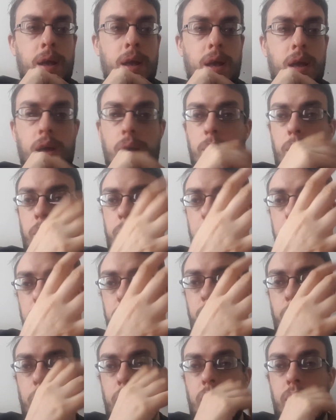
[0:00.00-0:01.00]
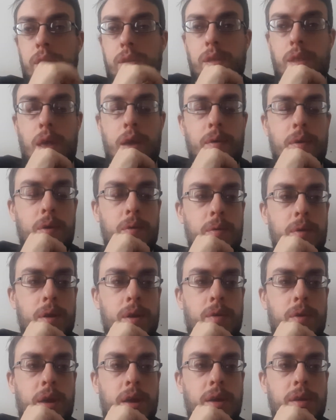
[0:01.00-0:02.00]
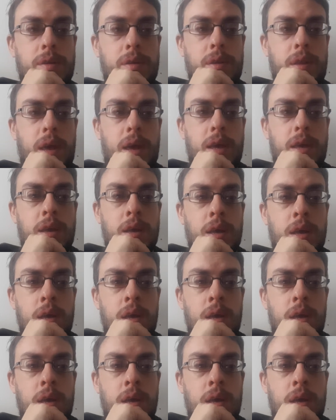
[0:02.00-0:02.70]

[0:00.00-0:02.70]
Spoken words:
I've been speaking to their owner, Craig, today.